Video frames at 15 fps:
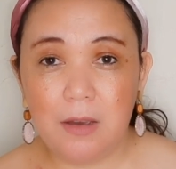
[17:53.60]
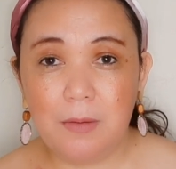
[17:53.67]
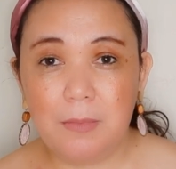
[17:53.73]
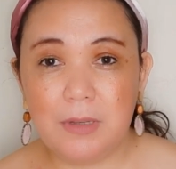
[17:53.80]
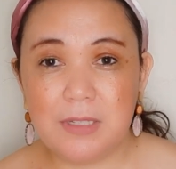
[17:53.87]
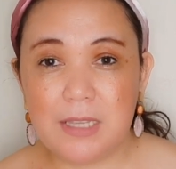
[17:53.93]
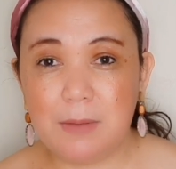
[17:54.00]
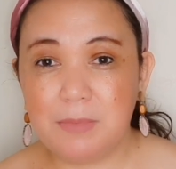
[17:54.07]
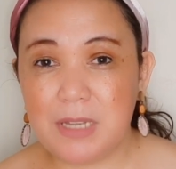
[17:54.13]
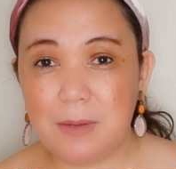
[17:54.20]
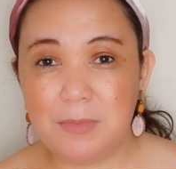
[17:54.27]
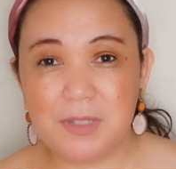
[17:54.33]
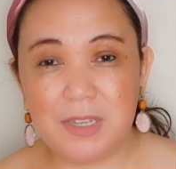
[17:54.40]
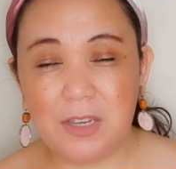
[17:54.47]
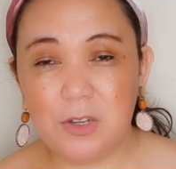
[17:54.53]
But
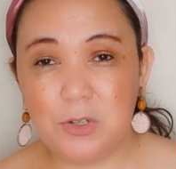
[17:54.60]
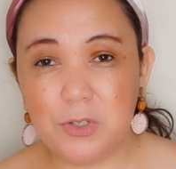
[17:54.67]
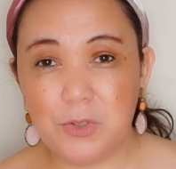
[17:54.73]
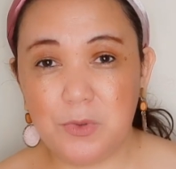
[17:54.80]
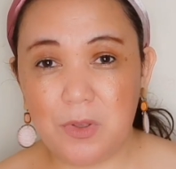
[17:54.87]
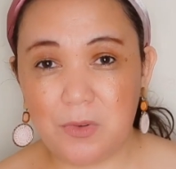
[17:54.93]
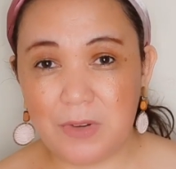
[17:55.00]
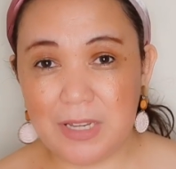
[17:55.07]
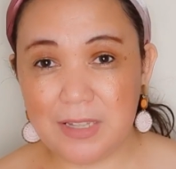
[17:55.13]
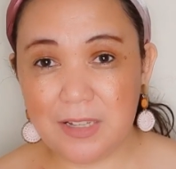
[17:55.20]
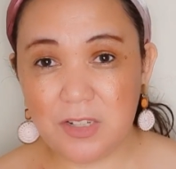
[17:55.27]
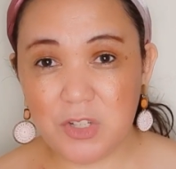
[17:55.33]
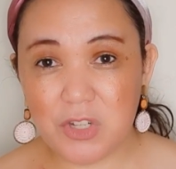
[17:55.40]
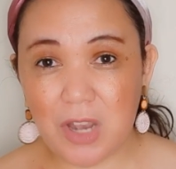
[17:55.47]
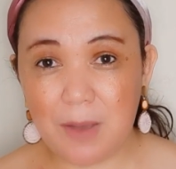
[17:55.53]
sometimes they go to the
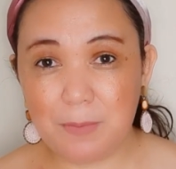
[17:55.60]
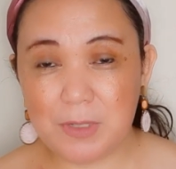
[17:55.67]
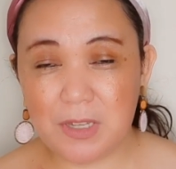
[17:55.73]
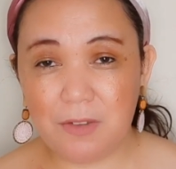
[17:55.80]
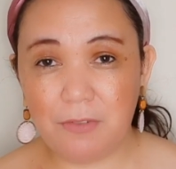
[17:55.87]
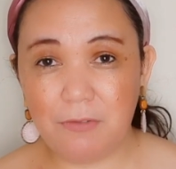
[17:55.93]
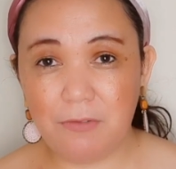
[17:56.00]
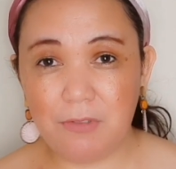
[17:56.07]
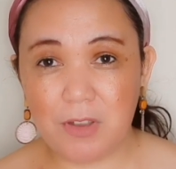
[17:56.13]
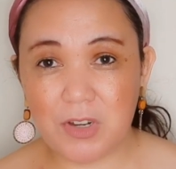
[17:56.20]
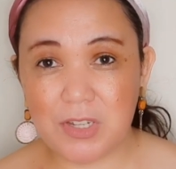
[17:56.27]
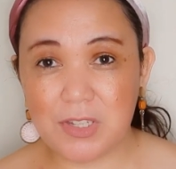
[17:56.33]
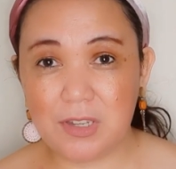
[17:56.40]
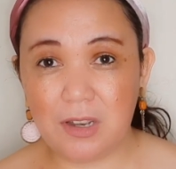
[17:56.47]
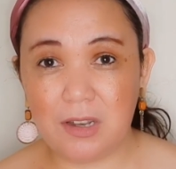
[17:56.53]
retail shops if
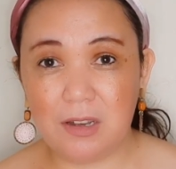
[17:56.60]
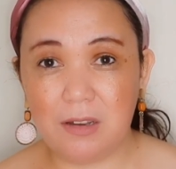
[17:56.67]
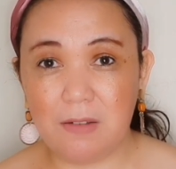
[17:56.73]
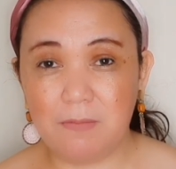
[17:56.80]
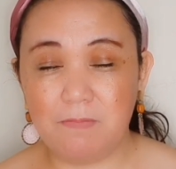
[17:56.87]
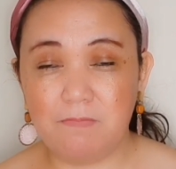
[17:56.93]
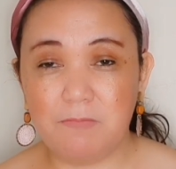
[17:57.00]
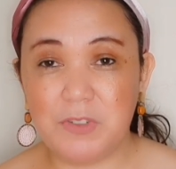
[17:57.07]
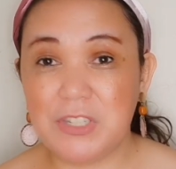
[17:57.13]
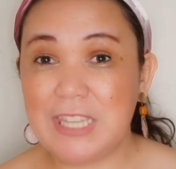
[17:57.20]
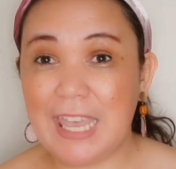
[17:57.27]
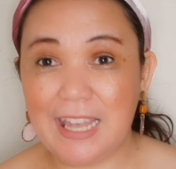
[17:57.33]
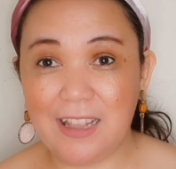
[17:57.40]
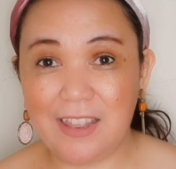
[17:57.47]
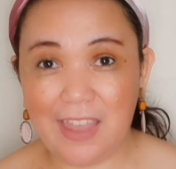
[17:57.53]
there's a
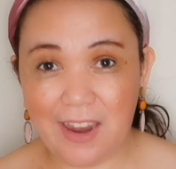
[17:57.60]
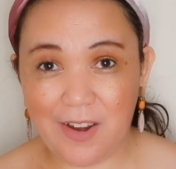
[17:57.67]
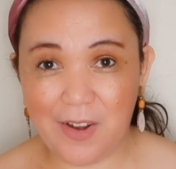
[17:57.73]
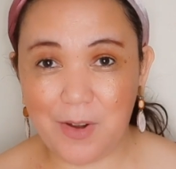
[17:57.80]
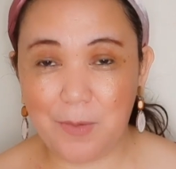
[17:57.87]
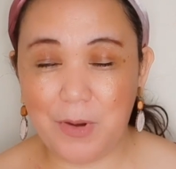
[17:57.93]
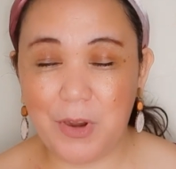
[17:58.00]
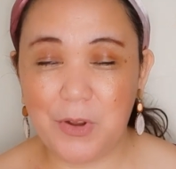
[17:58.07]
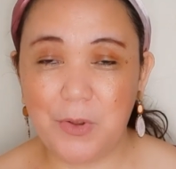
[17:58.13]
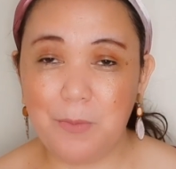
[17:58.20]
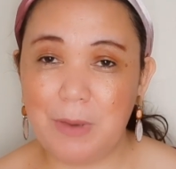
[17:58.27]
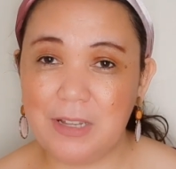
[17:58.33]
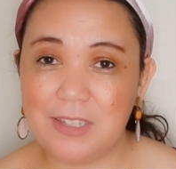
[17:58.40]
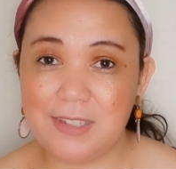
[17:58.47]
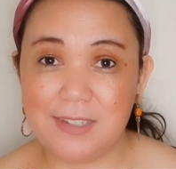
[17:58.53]
sale there,
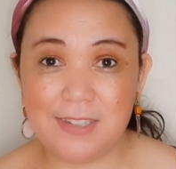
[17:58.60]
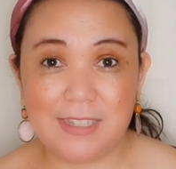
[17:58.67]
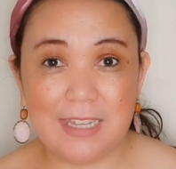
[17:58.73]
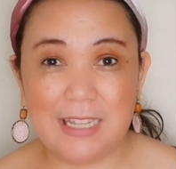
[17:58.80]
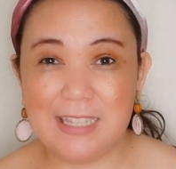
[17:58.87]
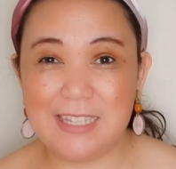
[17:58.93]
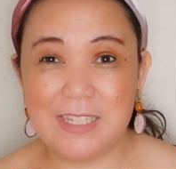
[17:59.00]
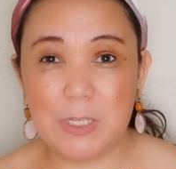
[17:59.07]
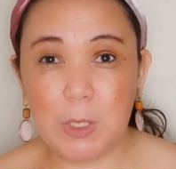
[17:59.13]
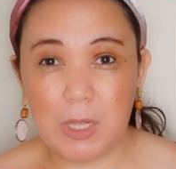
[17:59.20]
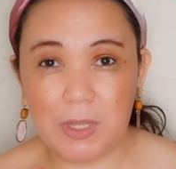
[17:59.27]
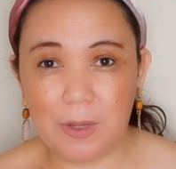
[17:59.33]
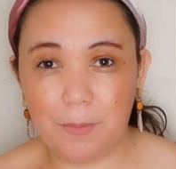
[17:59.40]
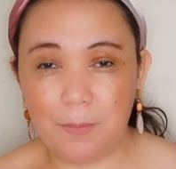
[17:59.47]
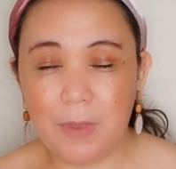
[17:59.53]
but it's
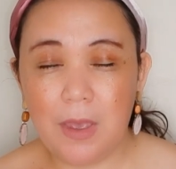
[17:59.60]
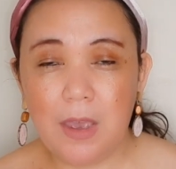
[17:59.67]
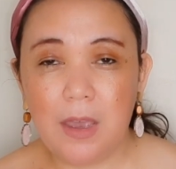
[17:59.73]
seldom.